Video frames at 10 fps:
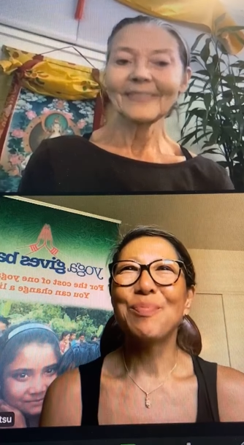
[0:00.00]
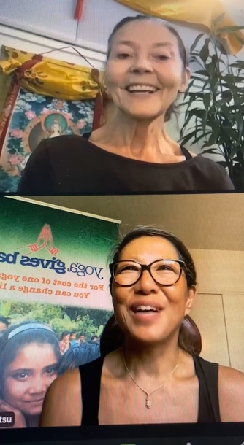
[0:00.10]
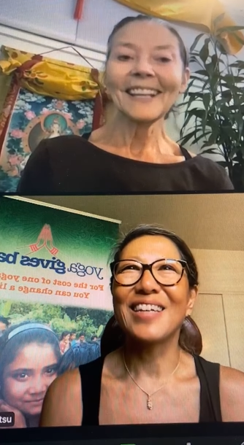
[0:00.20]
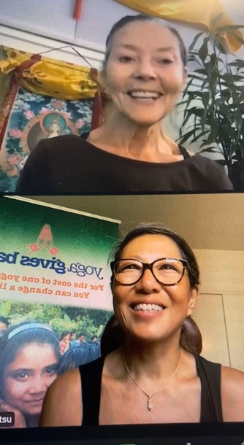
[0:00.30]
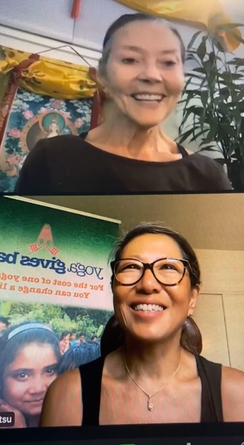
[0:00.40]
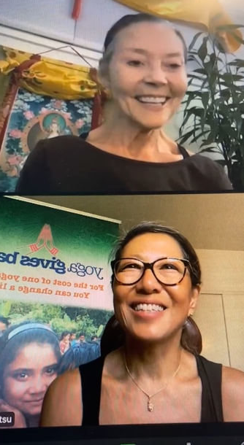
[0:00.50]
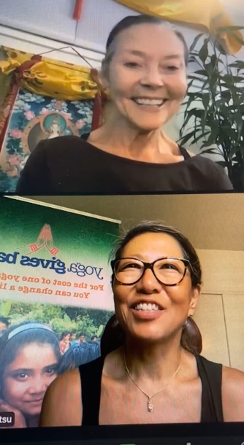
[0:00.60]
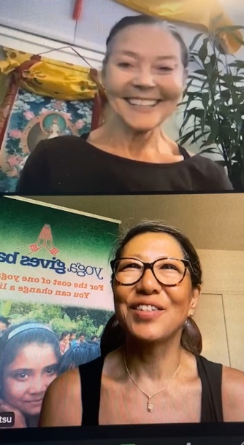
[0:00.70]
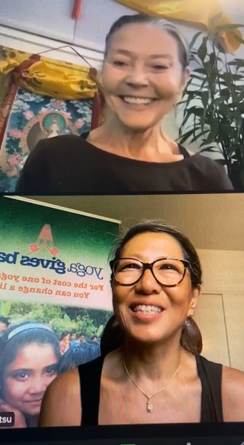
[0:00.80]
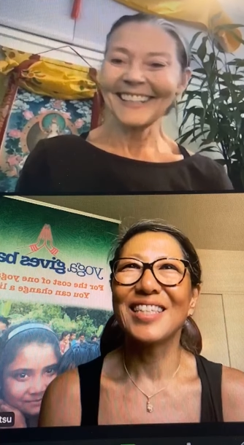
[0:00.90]
Speaker 1: practice.
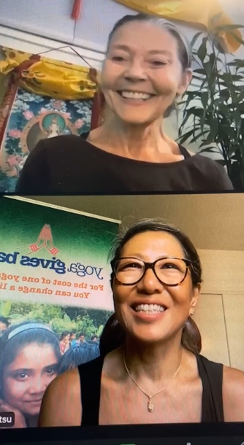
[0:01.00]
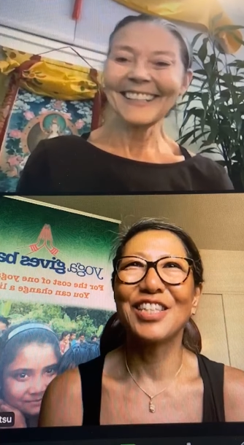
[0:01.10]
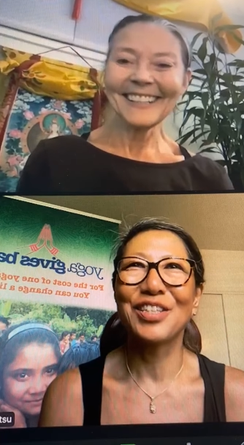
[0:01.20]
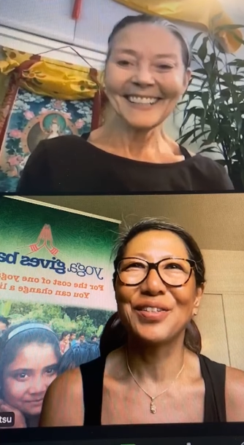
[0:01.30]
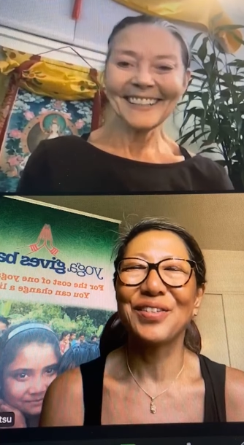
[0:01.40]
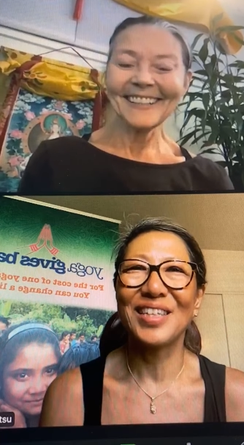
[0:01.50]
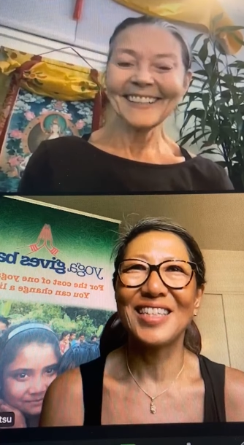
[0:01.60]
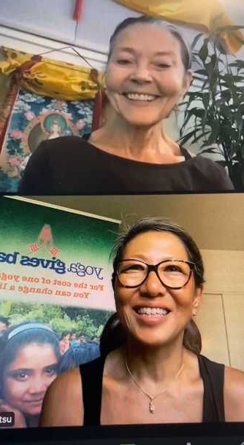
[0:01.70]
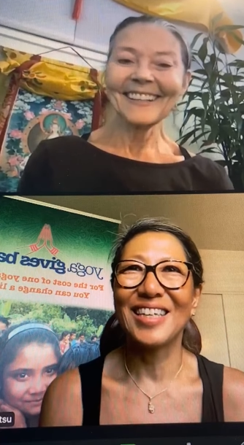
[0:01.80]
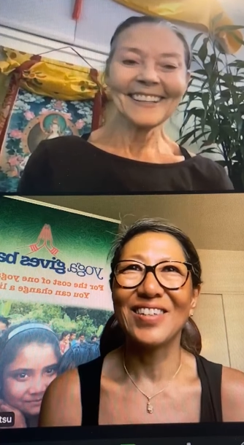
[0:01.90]
You can just
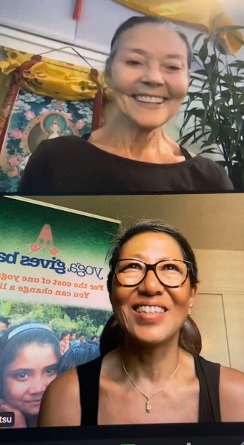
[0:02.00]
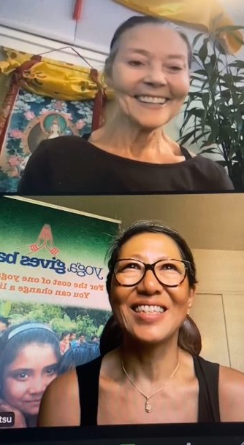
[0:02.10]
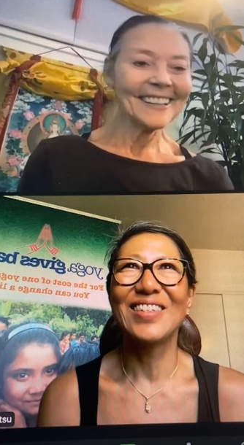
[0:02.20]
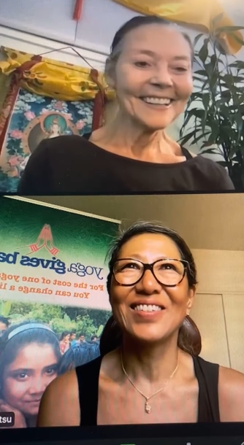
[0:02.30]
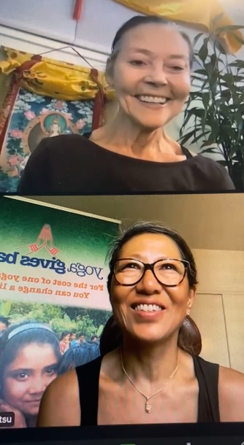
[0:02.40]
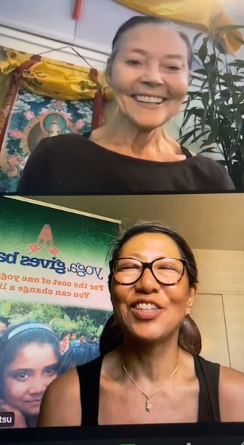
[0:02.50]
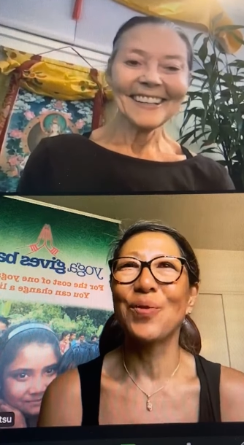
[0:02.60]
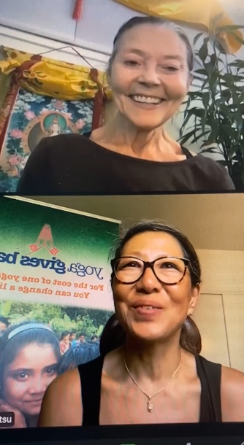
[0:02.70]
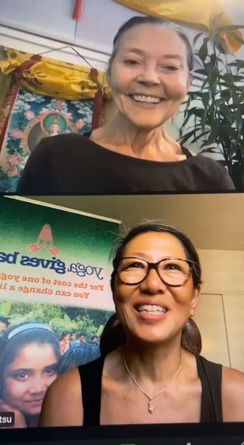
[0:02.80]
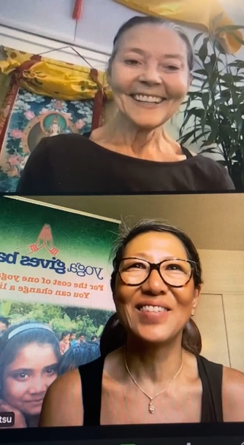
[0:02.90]
stretch out into so
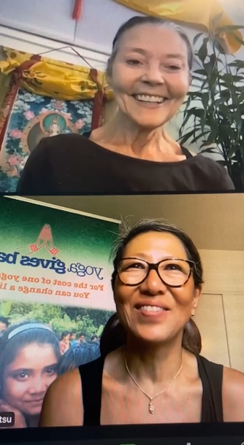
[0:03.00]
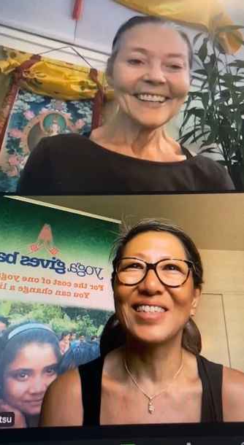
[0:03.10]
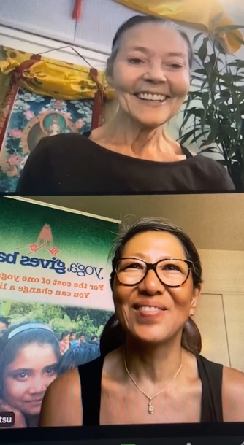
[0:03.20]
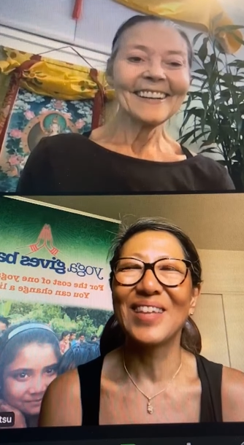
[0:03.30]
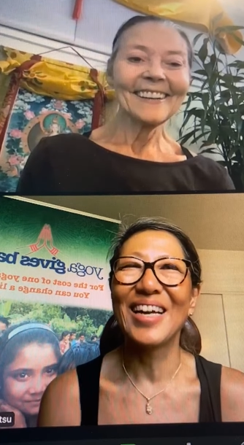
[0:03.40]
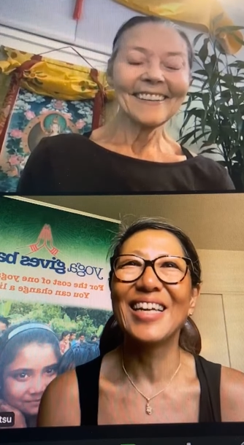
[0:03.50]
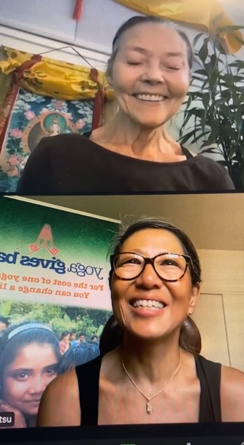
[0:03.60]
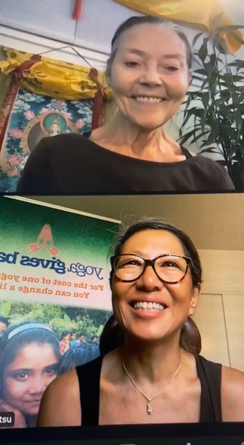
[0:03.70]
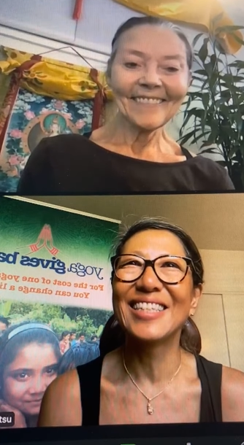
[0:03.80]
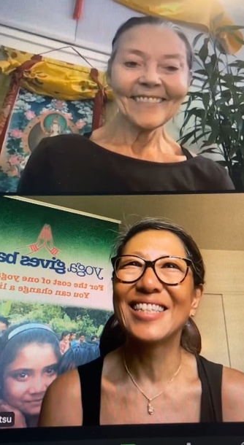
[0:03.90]
many different
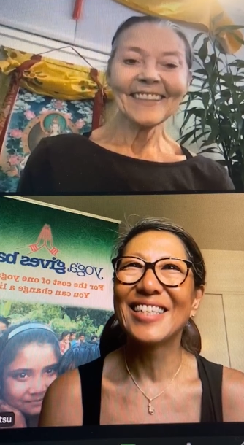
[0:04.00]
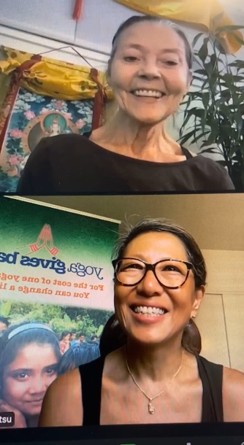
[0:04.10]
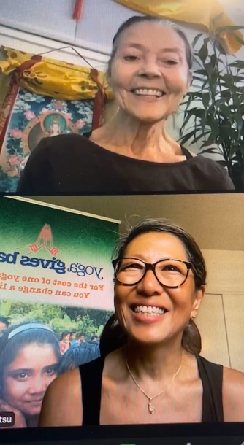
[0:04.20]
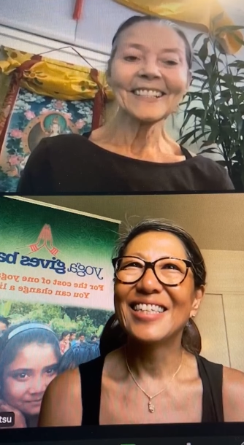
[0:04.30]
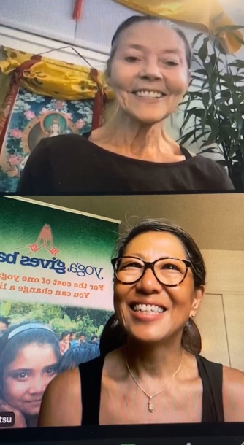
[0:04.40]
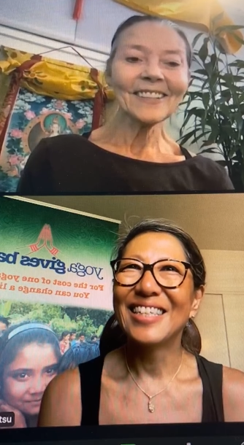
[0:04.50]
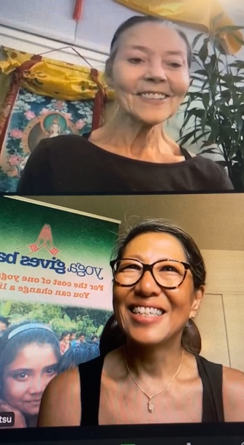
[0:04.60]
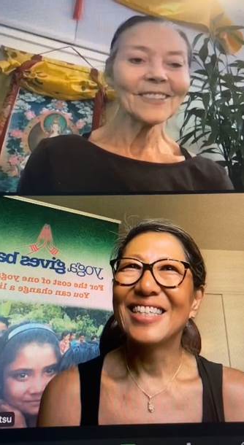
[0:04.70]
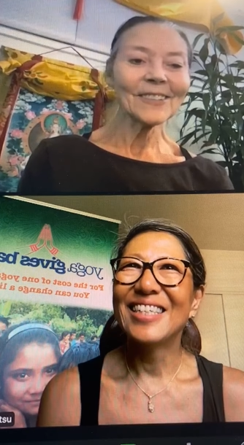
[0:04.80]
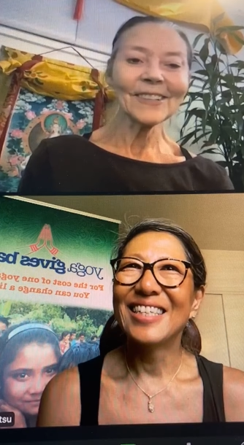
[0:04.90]
ways it's
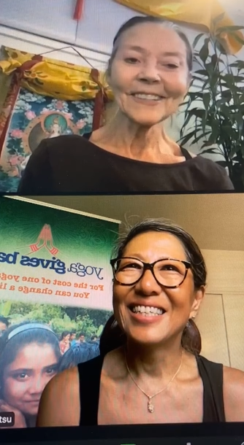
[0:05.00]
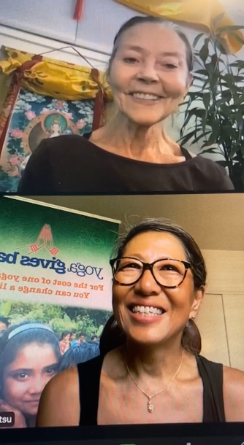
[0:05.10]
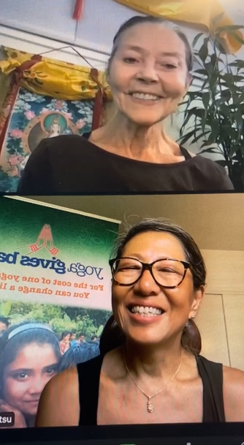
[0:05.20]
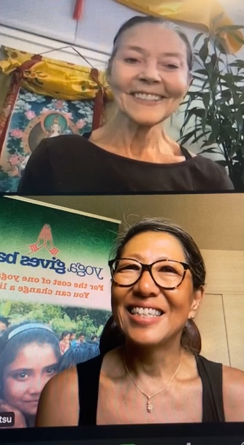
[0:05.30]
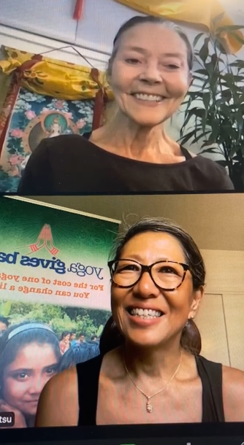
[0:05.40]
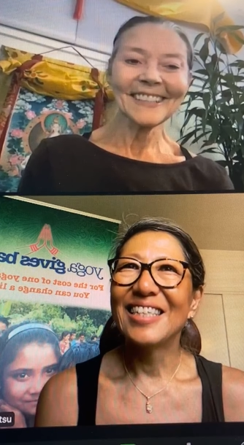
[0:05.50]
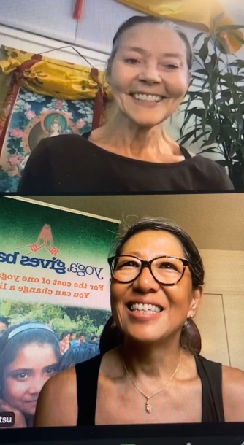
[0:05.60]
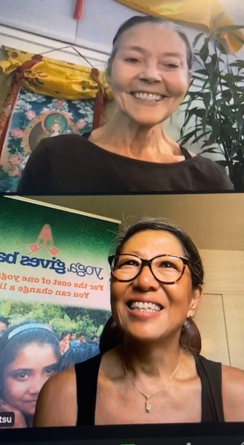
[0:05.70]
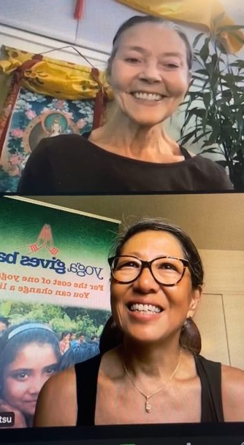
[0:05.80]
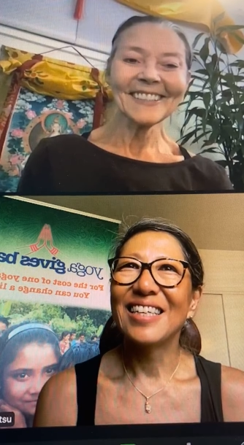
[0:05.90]
so true.
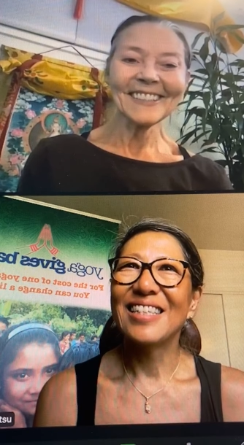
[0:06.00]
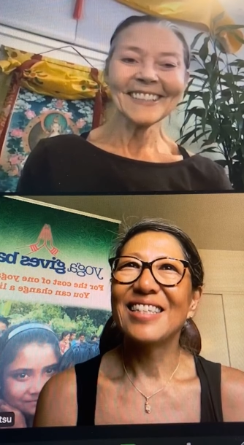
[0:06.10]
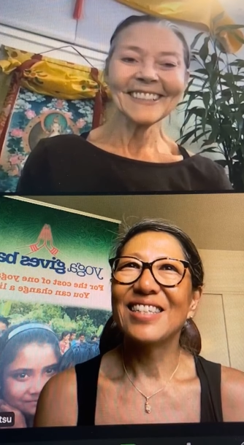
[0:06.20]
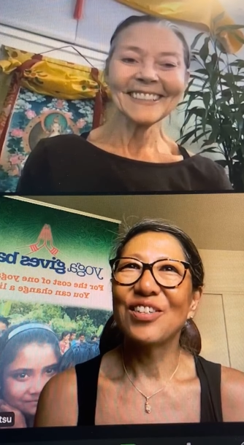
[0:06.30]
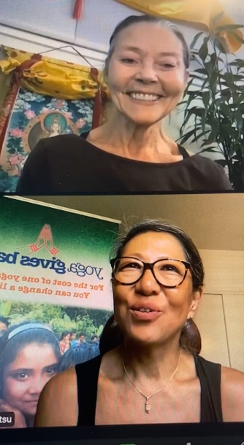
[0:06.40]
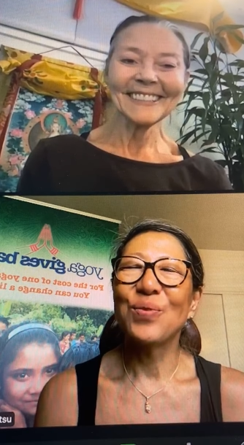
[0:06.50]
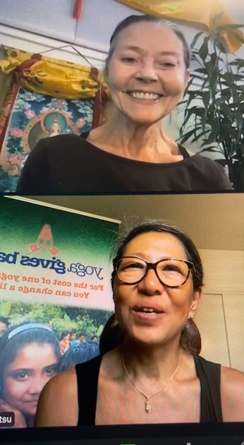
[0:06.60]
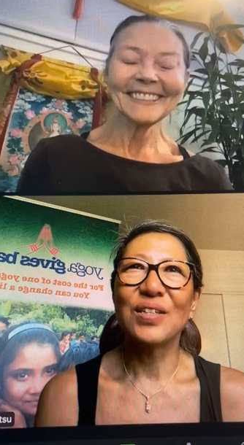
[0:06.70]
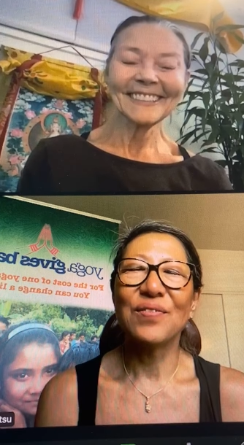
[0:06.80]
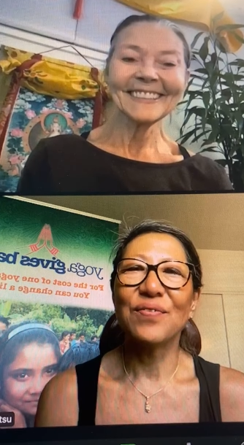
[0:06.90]
It's That's so, true.
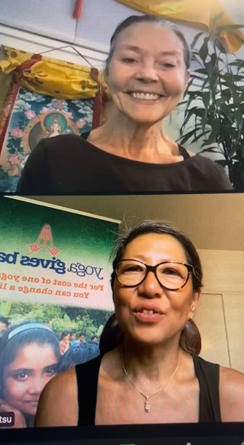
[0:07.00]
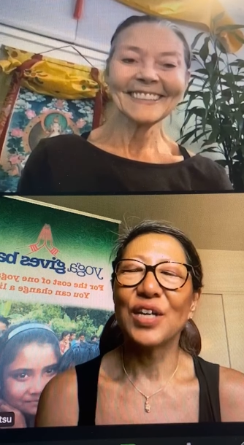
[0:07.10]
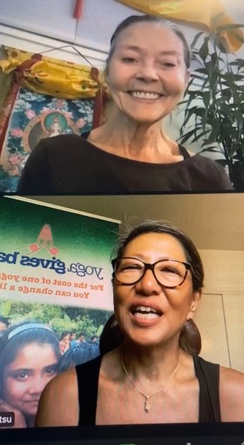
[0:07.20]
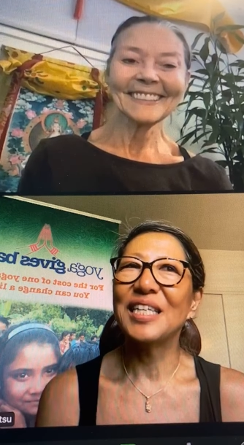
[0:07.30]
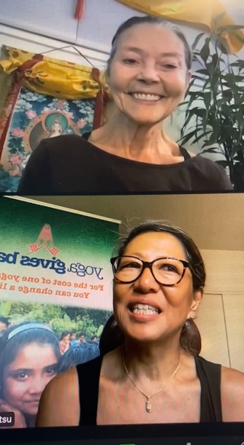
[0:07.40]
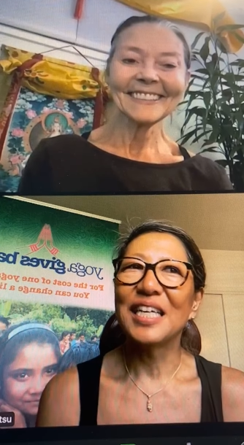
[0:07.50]
wonderful. And